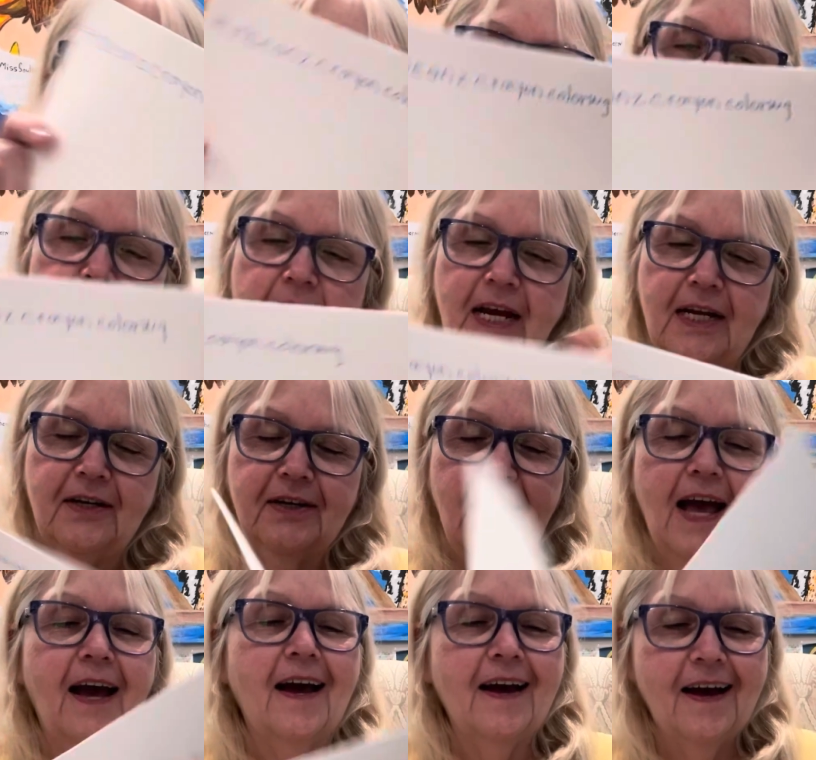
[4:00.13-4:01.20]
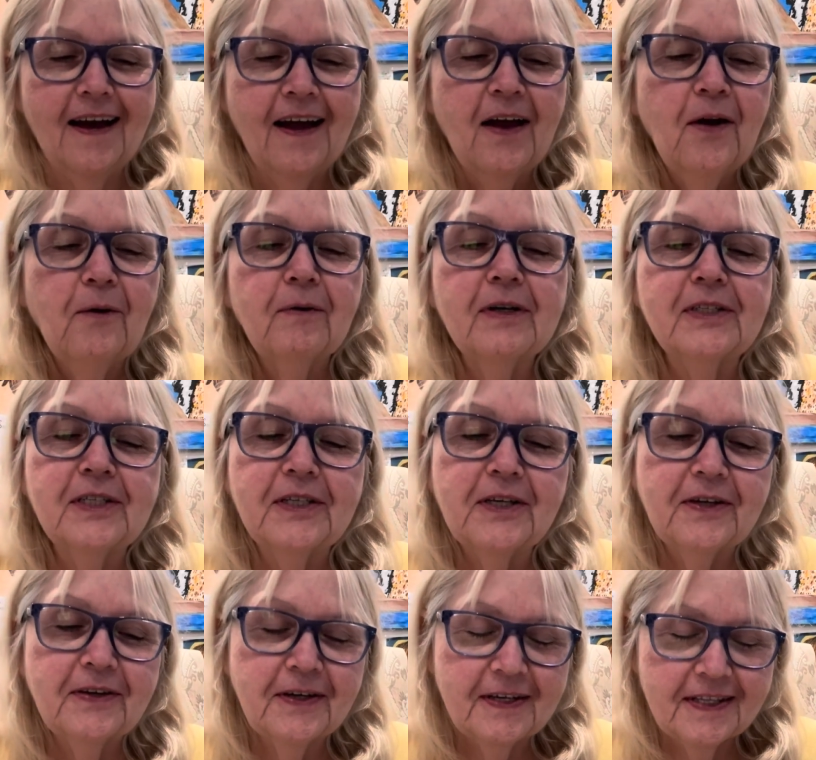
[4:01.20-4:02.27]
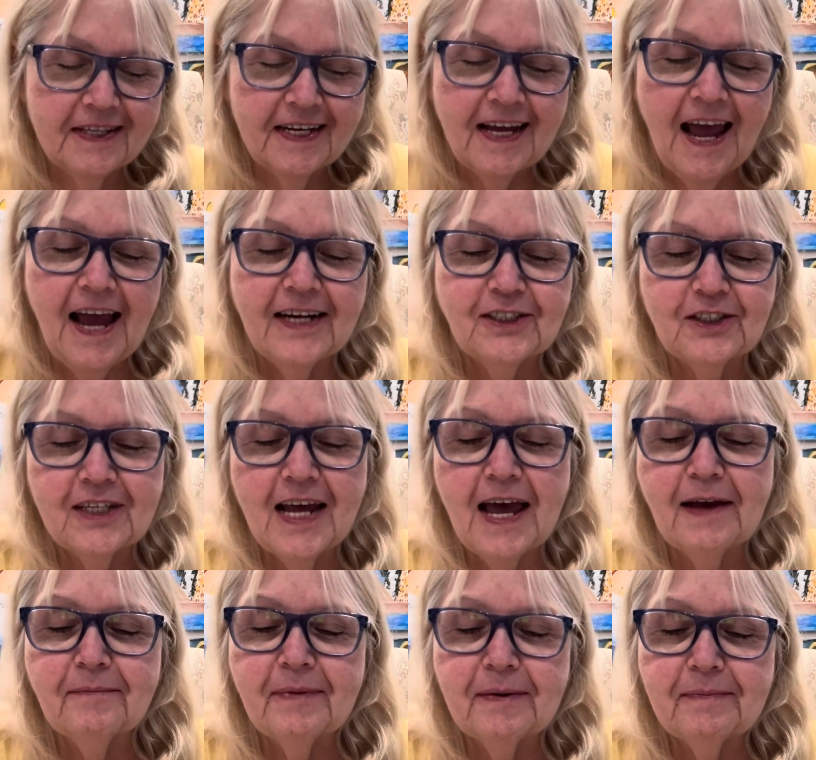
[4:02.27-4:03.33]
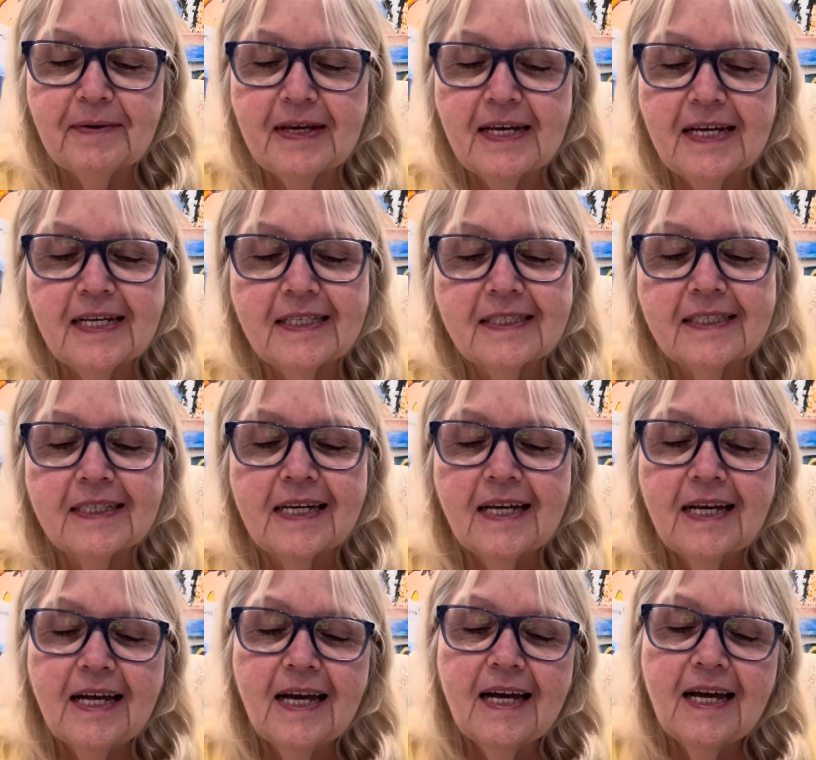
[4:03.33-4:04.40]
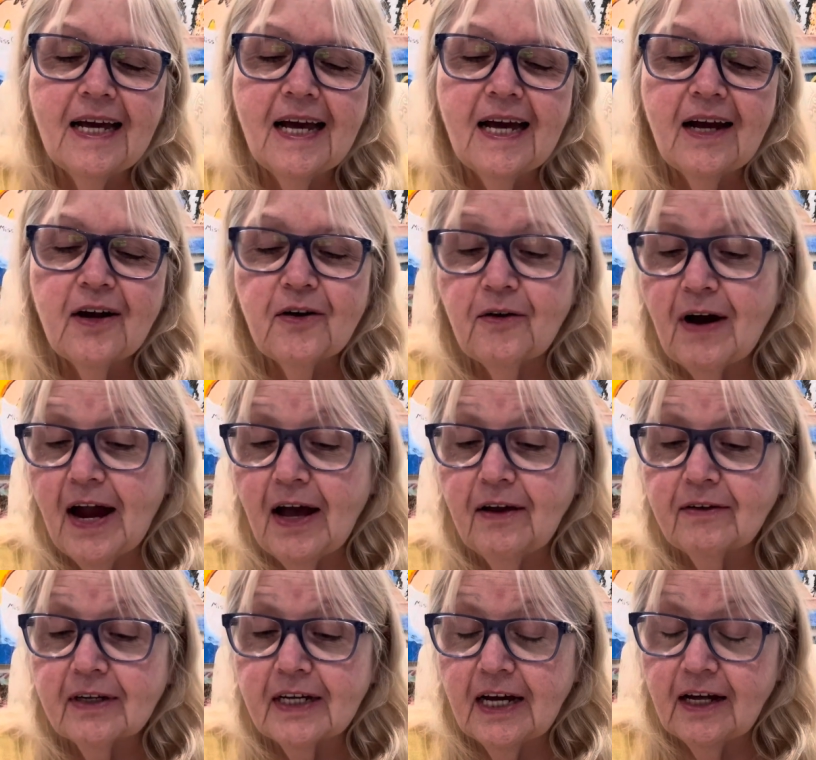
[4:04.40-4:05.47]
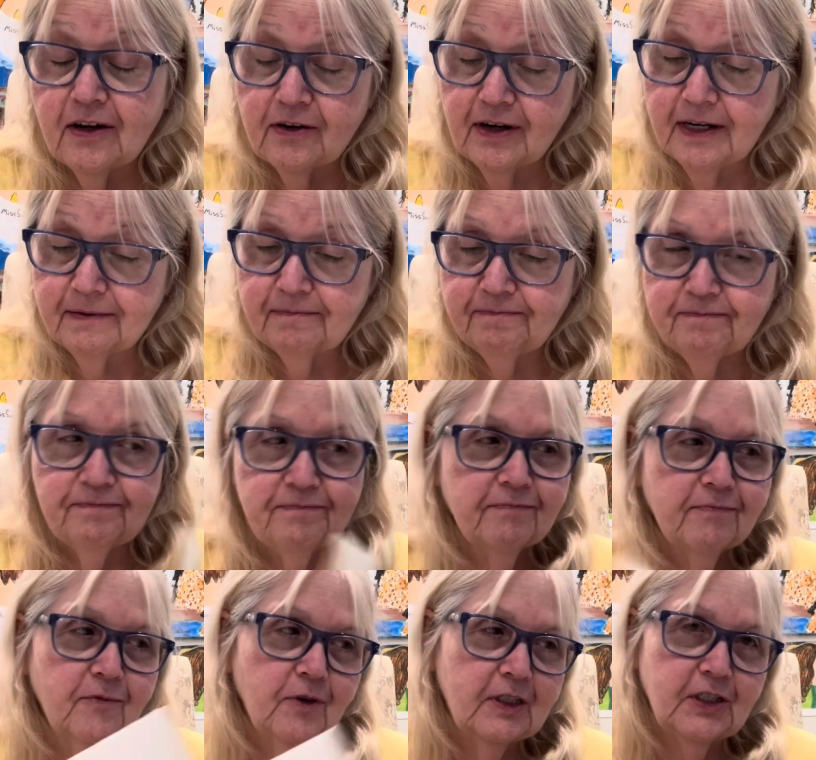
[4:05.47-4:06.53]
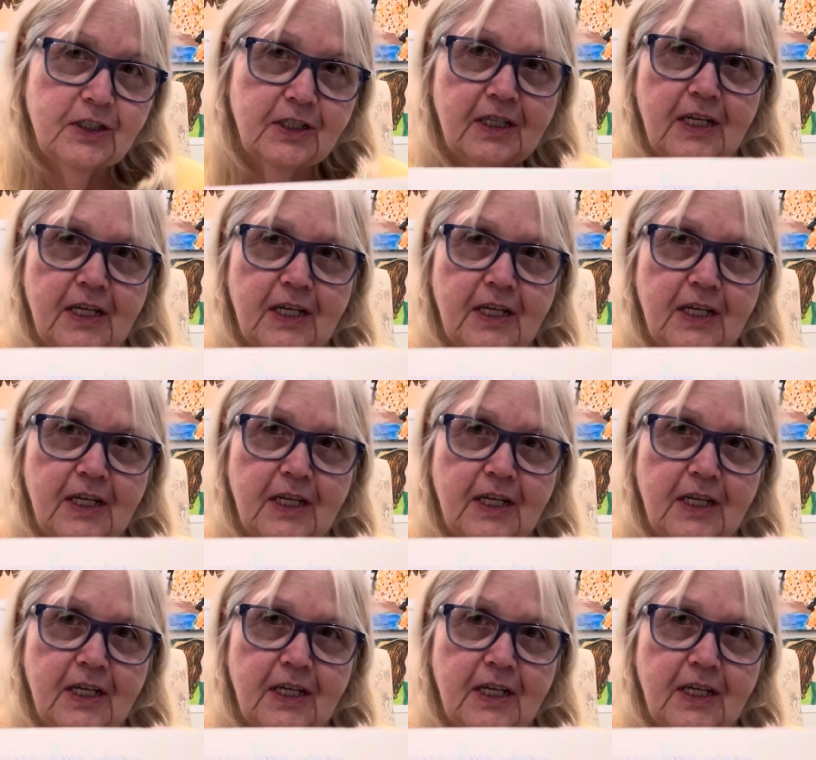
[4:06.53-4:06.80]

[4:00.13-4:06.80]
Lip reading: this right here now. We're doing the hashtag MacBeans crayon coloring. Which, you